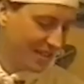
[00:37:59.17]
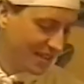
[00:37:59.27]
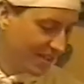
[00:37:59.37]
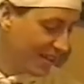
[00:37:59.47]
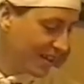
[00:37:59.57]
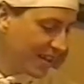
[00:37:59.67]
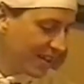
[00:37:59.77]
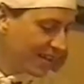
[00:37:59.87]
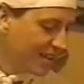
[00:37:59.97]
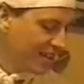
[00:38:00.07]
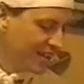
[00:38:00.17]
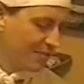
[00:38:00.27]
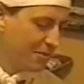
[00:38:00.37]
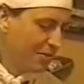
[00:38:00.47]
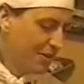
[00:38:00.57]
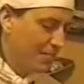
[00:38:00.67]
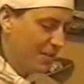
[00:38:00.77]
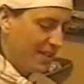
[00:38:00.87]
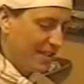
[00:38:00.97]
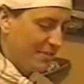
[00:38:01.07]
I didn't want to be pissing about doing this
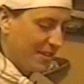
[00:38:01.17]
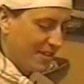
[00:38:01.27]
while